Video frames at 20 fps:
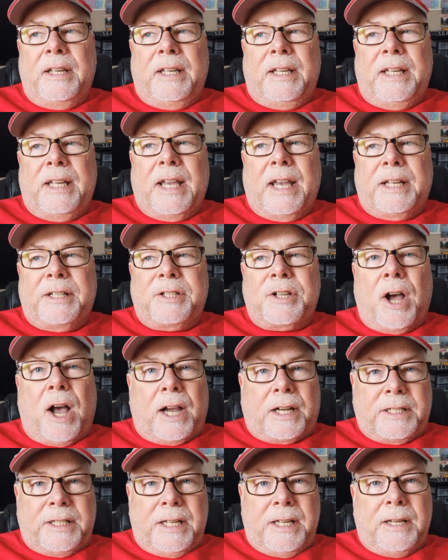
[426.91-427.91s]
he had
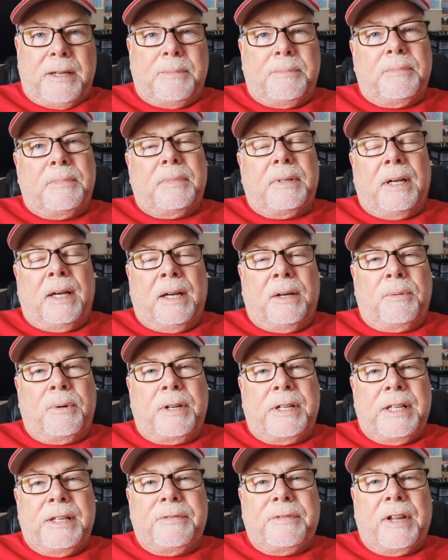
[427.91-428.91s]
talked to him
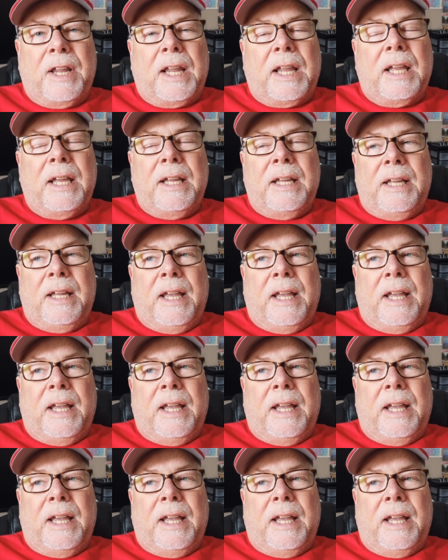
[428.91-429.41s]
one evening